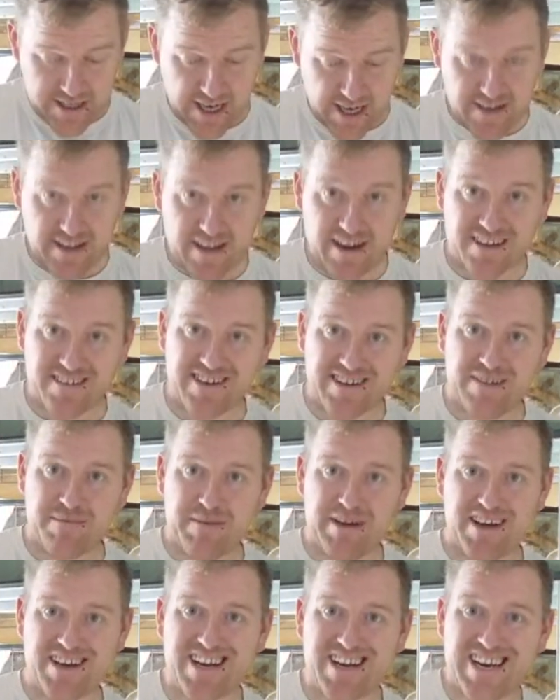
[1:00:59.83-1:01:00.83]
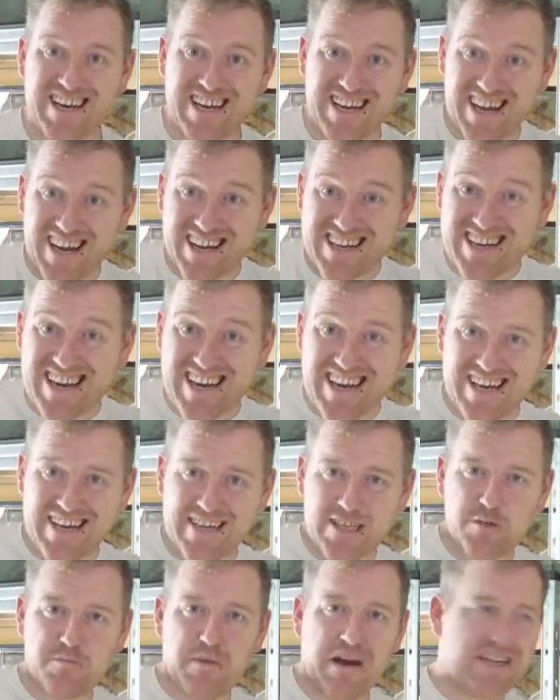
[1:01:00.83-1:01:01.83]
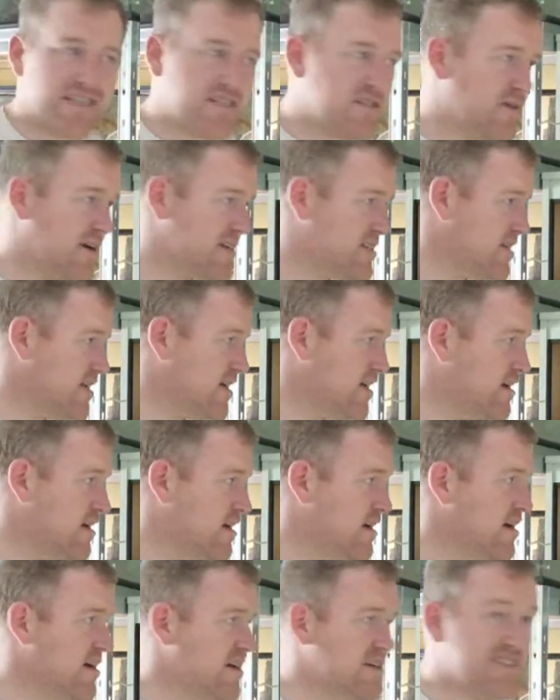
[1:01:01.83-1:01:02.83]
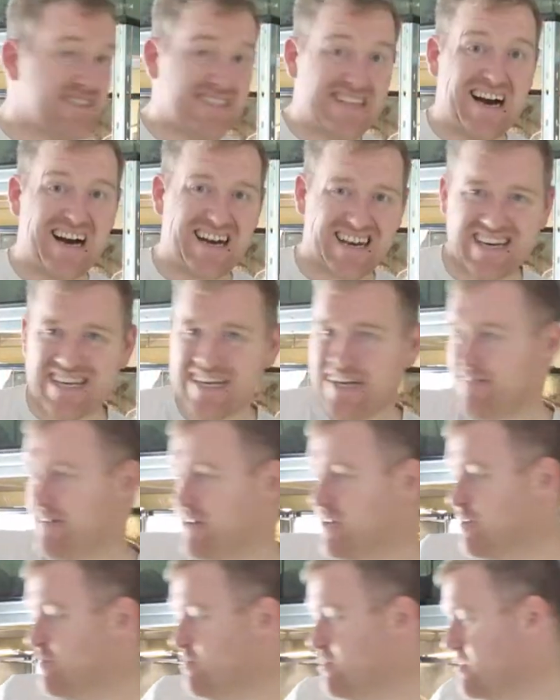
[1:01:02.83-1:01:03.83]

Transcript: and then that'll give me a clear space to actually start clearing up